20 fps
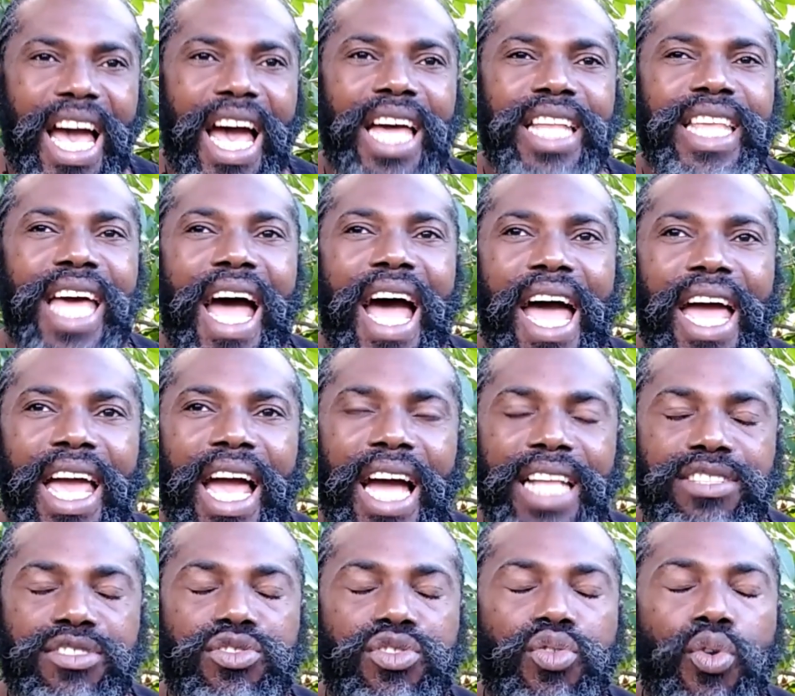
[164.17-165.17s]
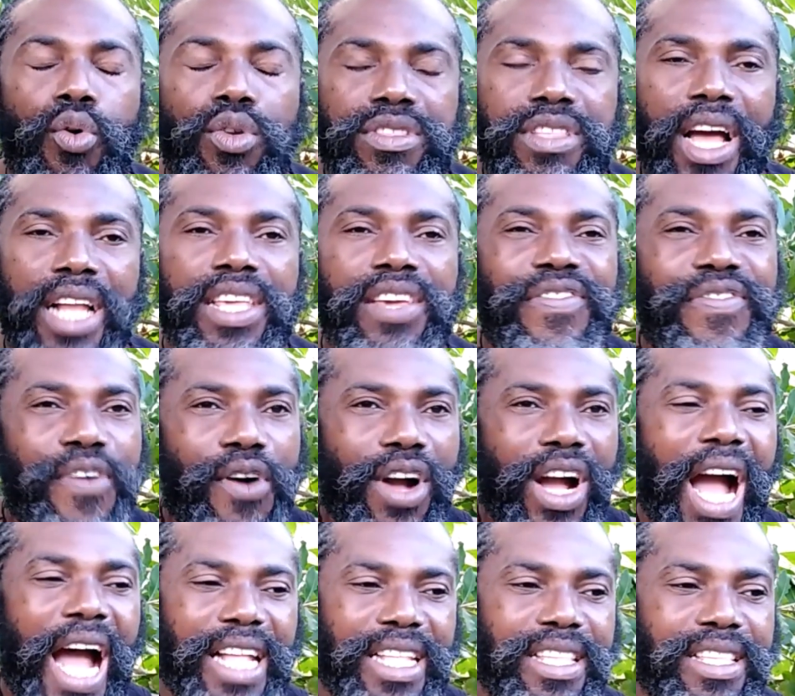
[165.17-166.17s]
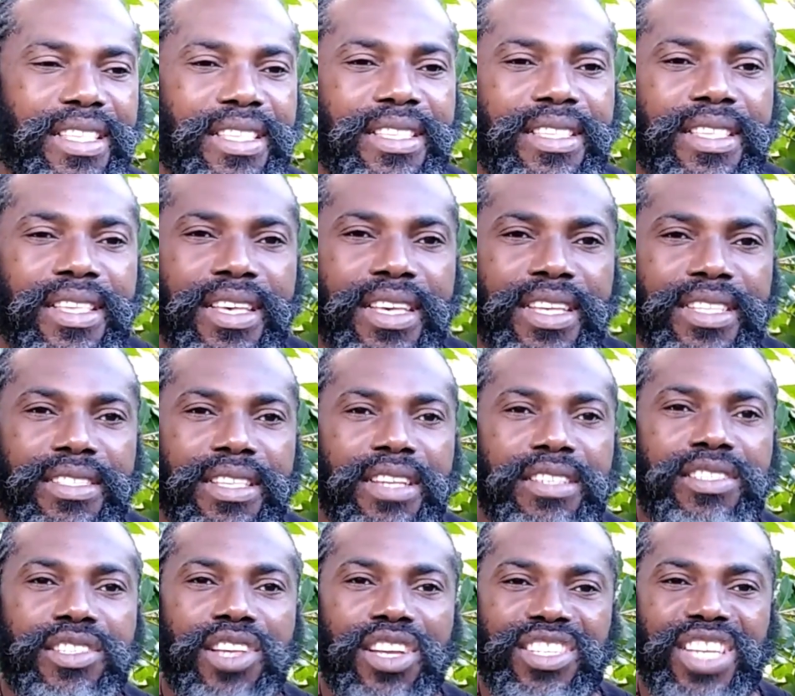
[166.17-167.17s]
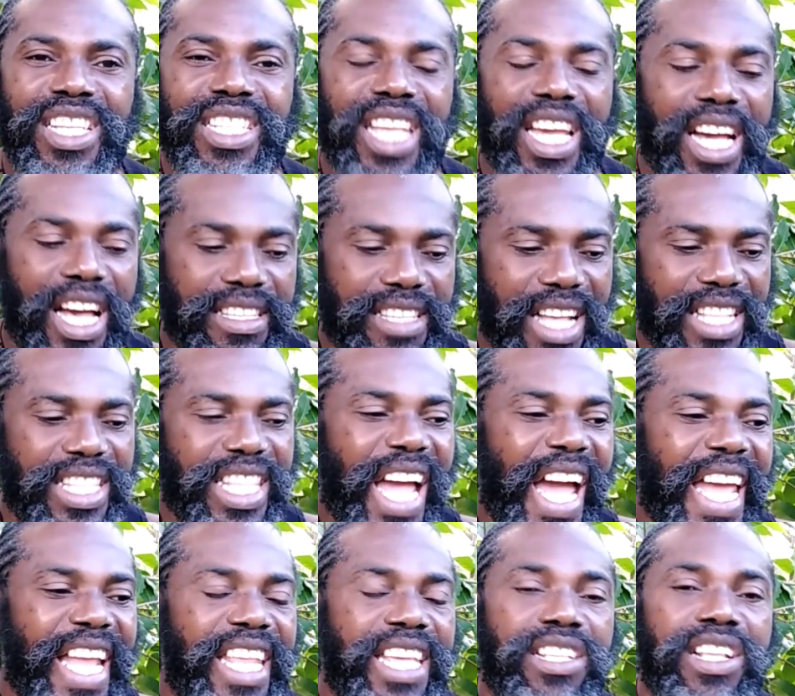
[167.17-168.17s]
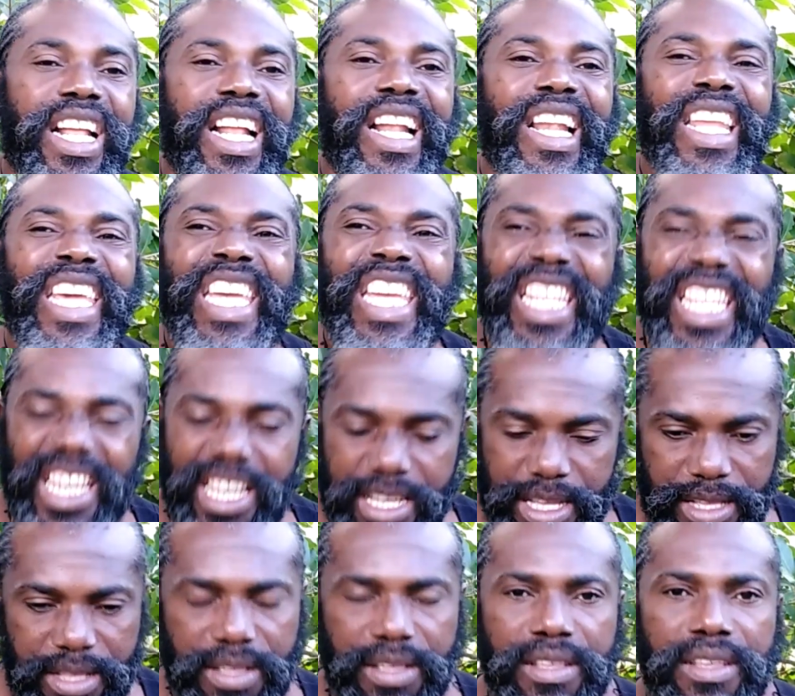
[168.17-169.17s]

and I had totally forgotten there's such a thing as a toilet cleaner.